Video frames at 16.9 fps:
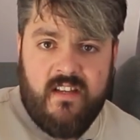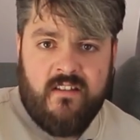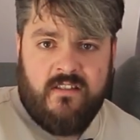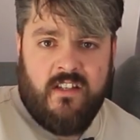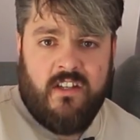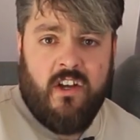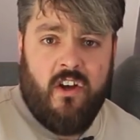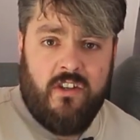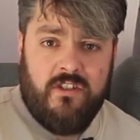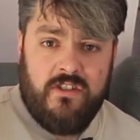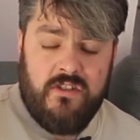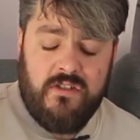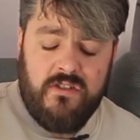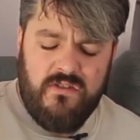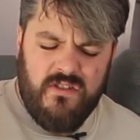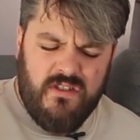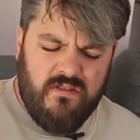to God
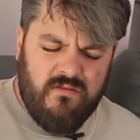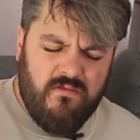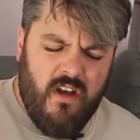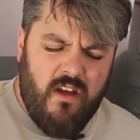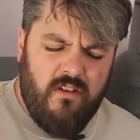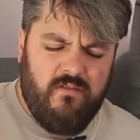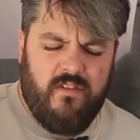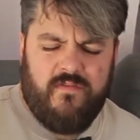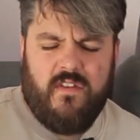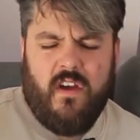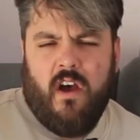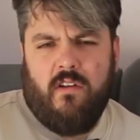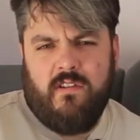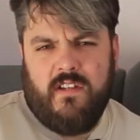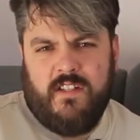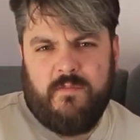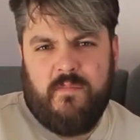through the groan of the
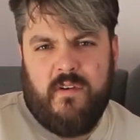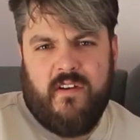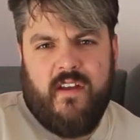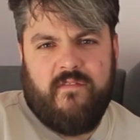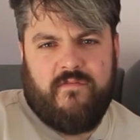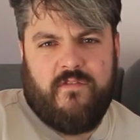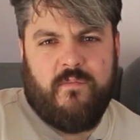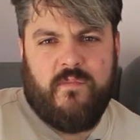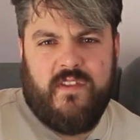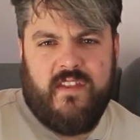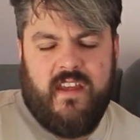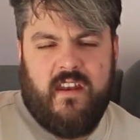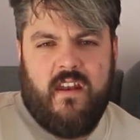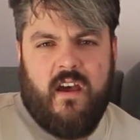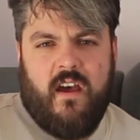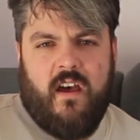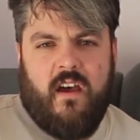Holy Spirit from
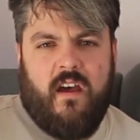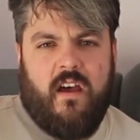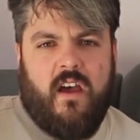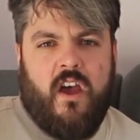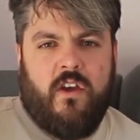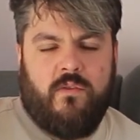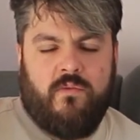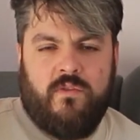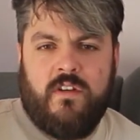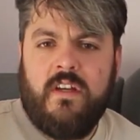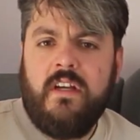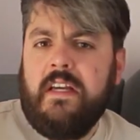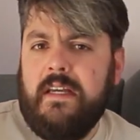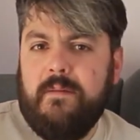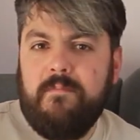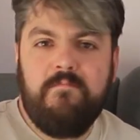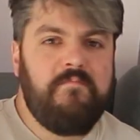within our own
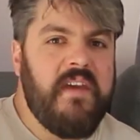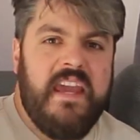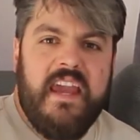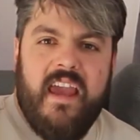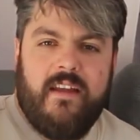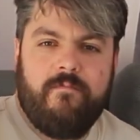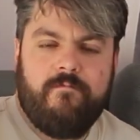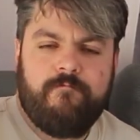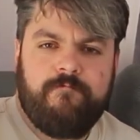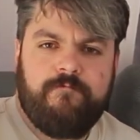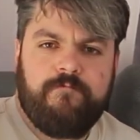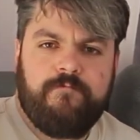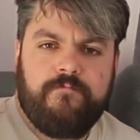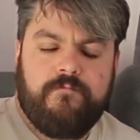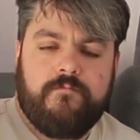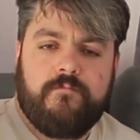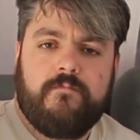being.
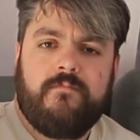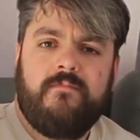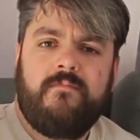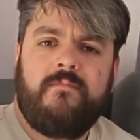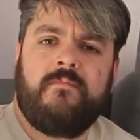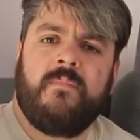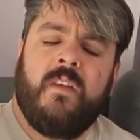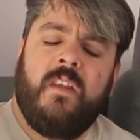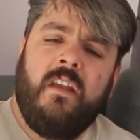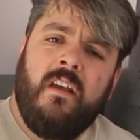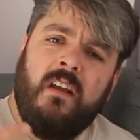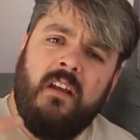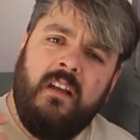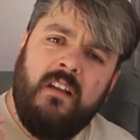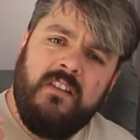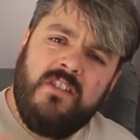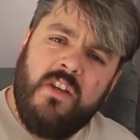
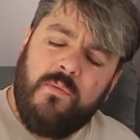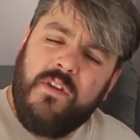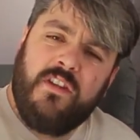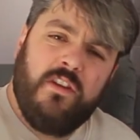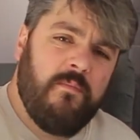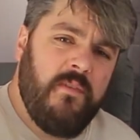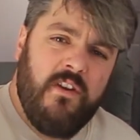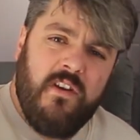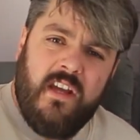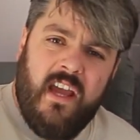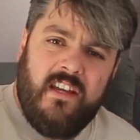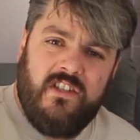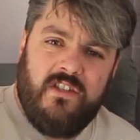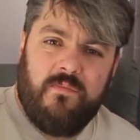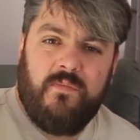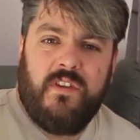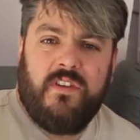So, with
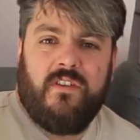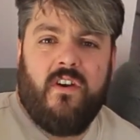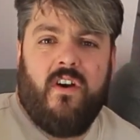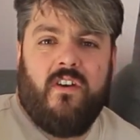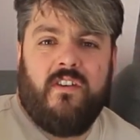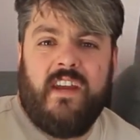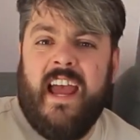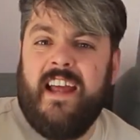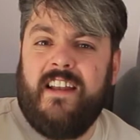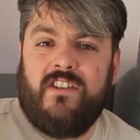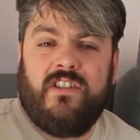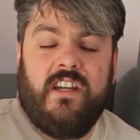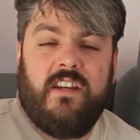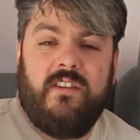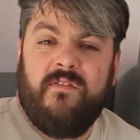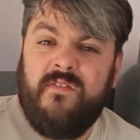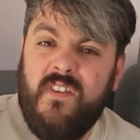communication with God,
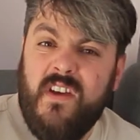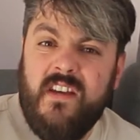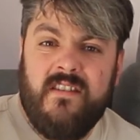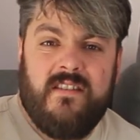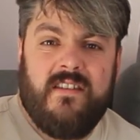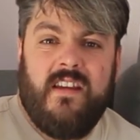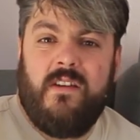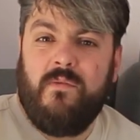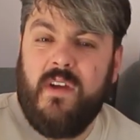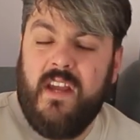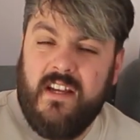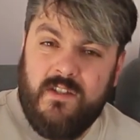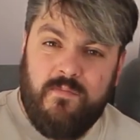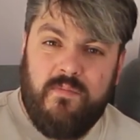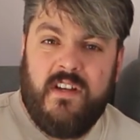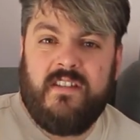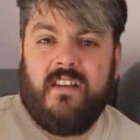actually, firstly, we
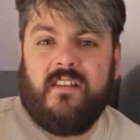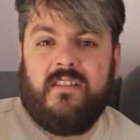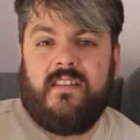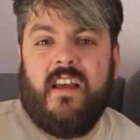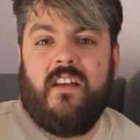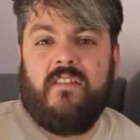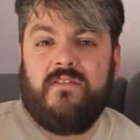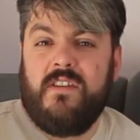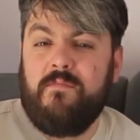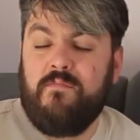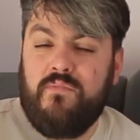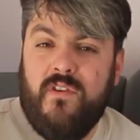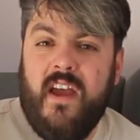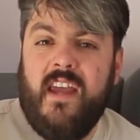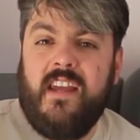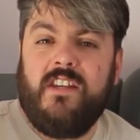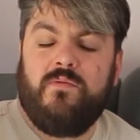express ourselves in
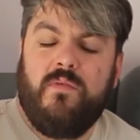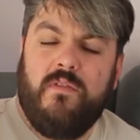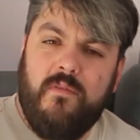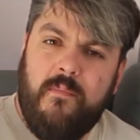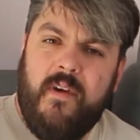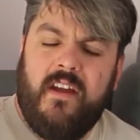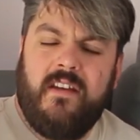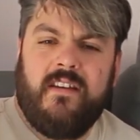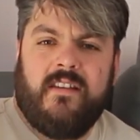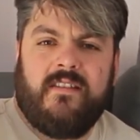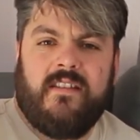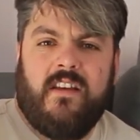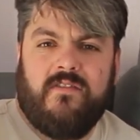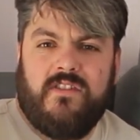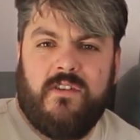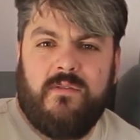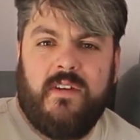praise, we remind
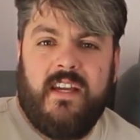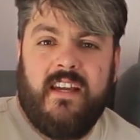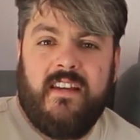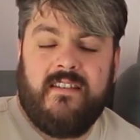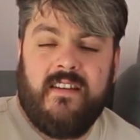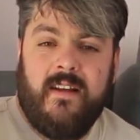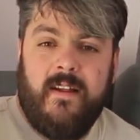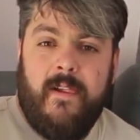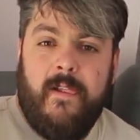ourselves who He is.